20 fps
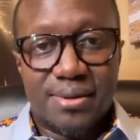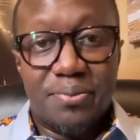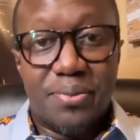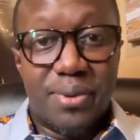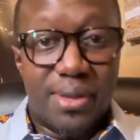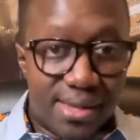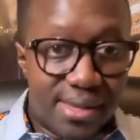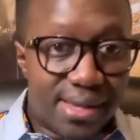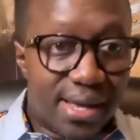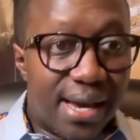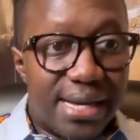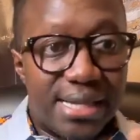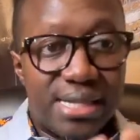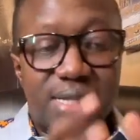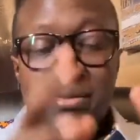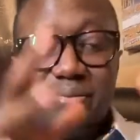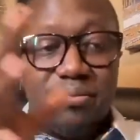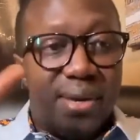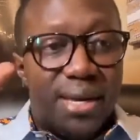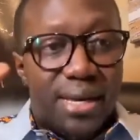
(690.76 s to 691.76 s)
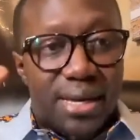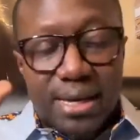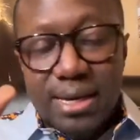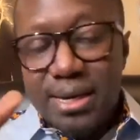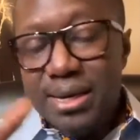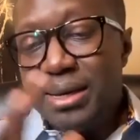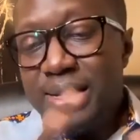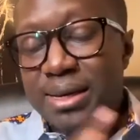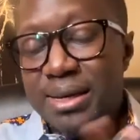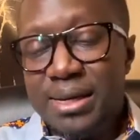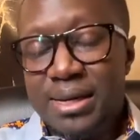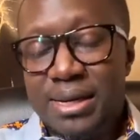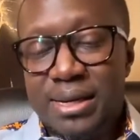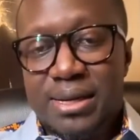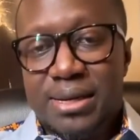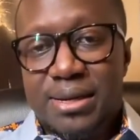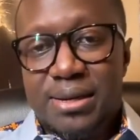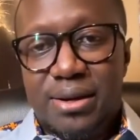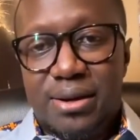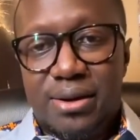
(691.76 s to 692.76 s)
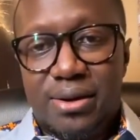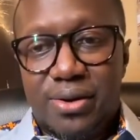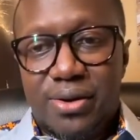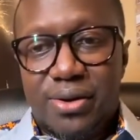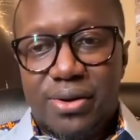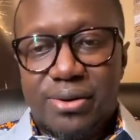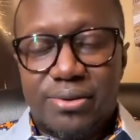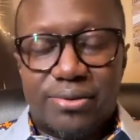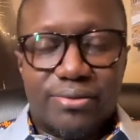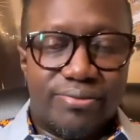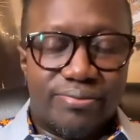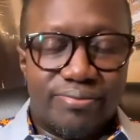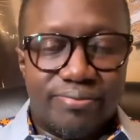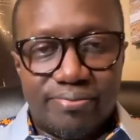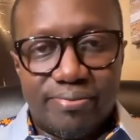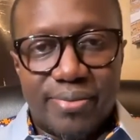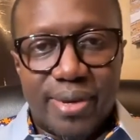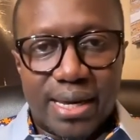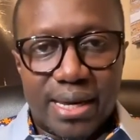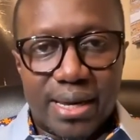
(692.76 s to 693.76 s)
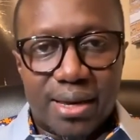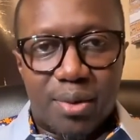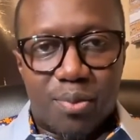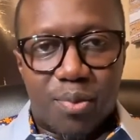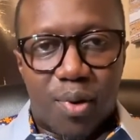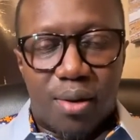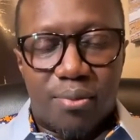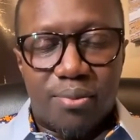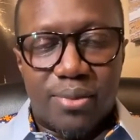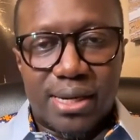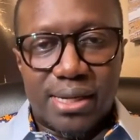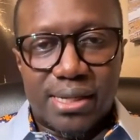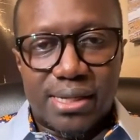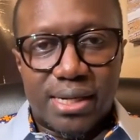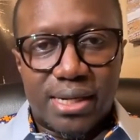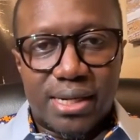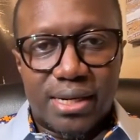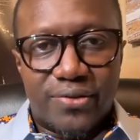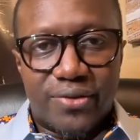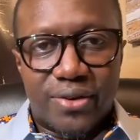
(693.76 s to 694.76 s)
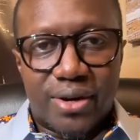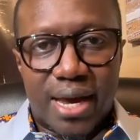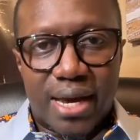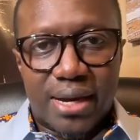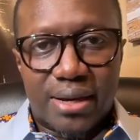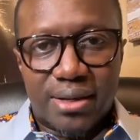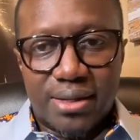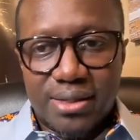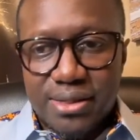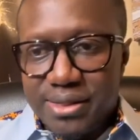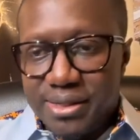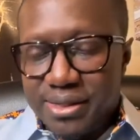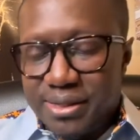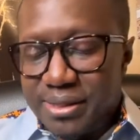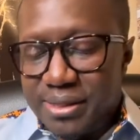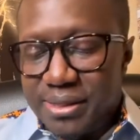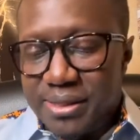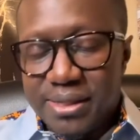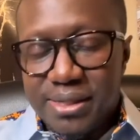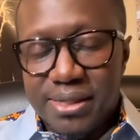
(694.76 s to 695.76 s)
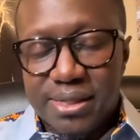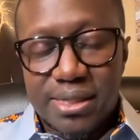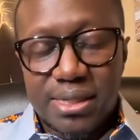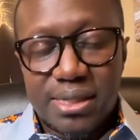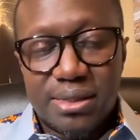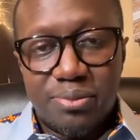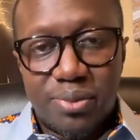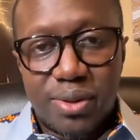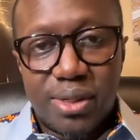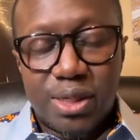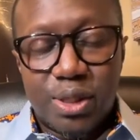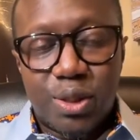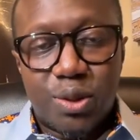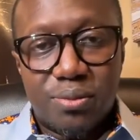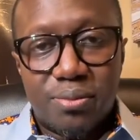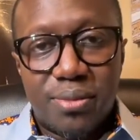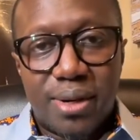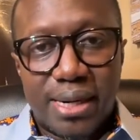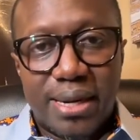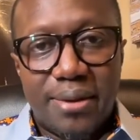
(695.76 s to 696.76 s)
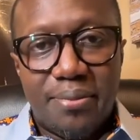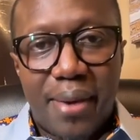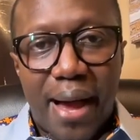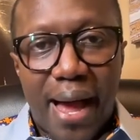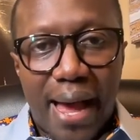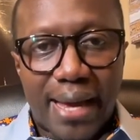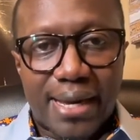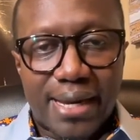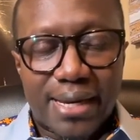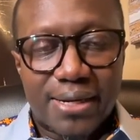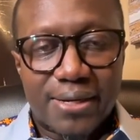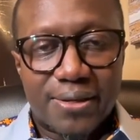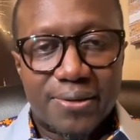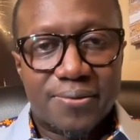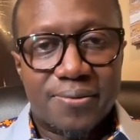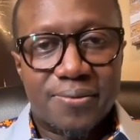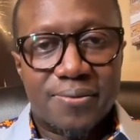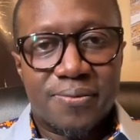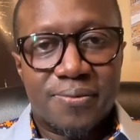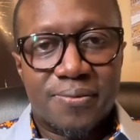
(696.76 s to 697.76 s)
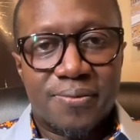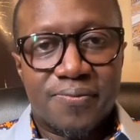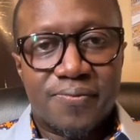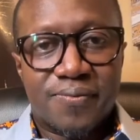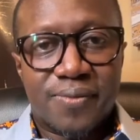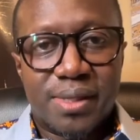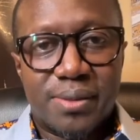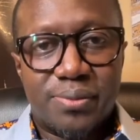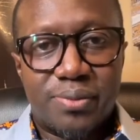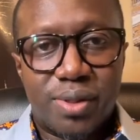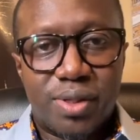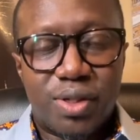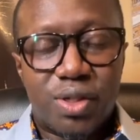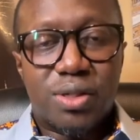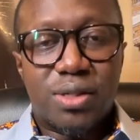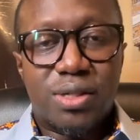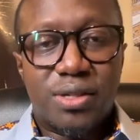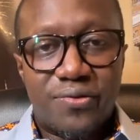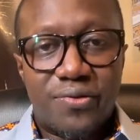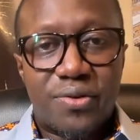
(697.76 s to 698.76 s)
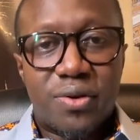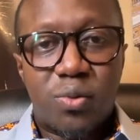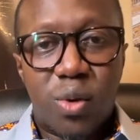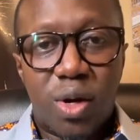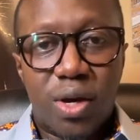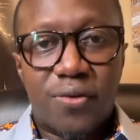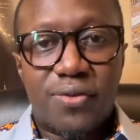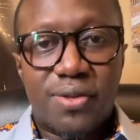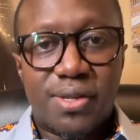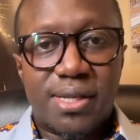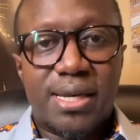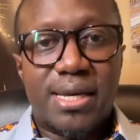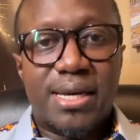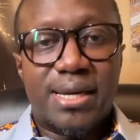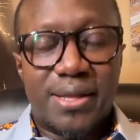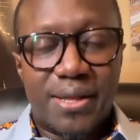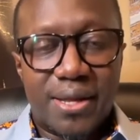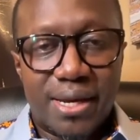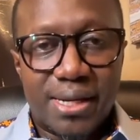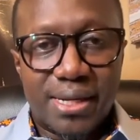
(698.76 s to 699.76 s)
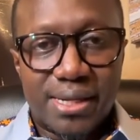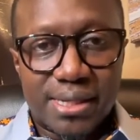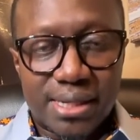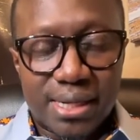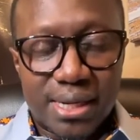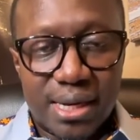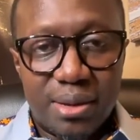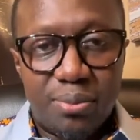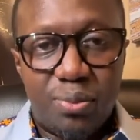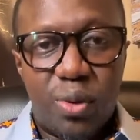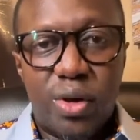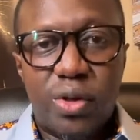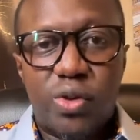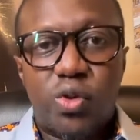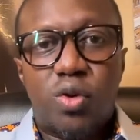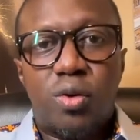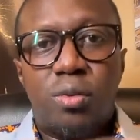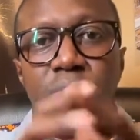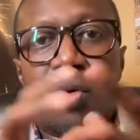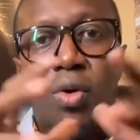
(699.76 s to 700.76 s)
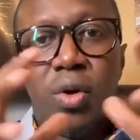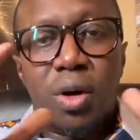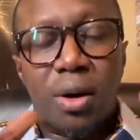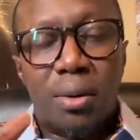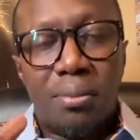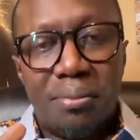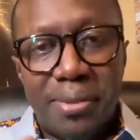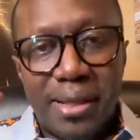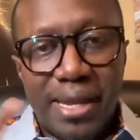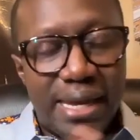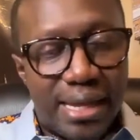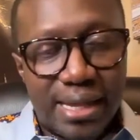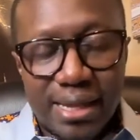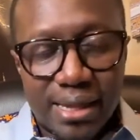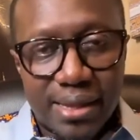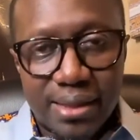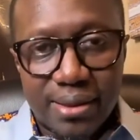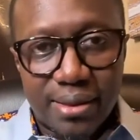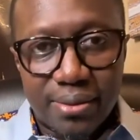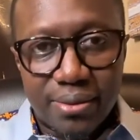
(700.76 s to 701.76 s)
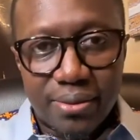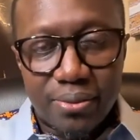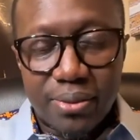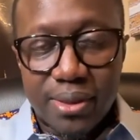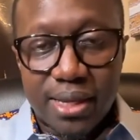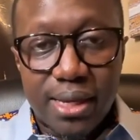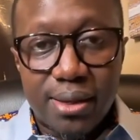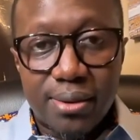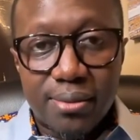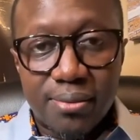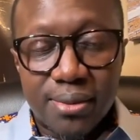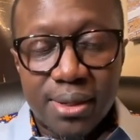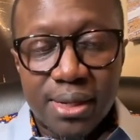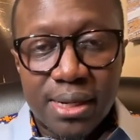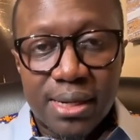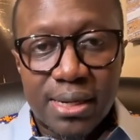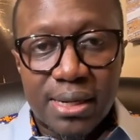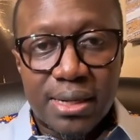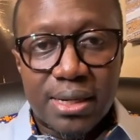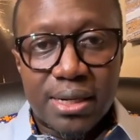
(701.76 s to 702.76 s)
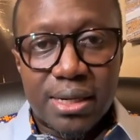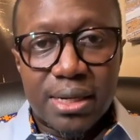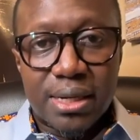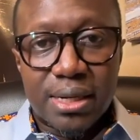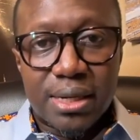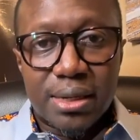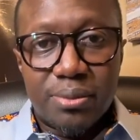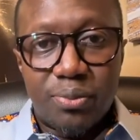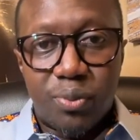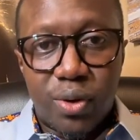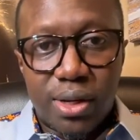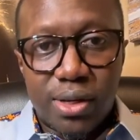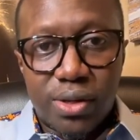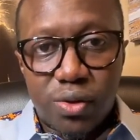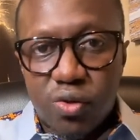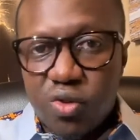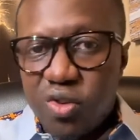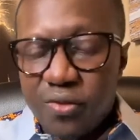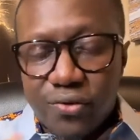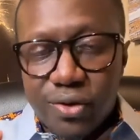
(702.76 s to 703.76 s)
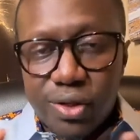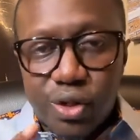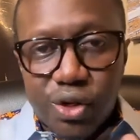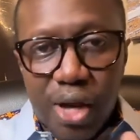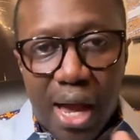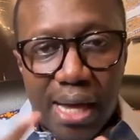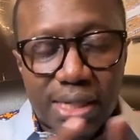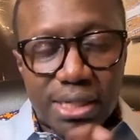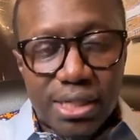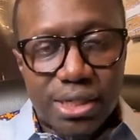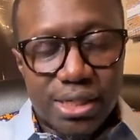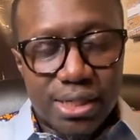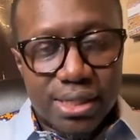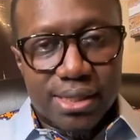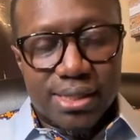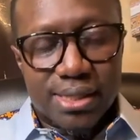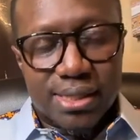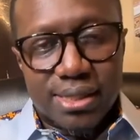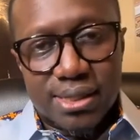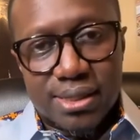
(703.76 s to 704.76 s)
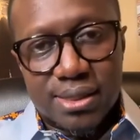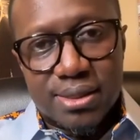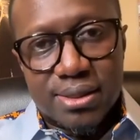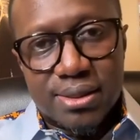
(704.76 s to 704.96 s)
Besides making a problem being seen in different angles, it brings you money back. It brings you a different way of seeing things. It brings you a more complete team. It brings you different challenges.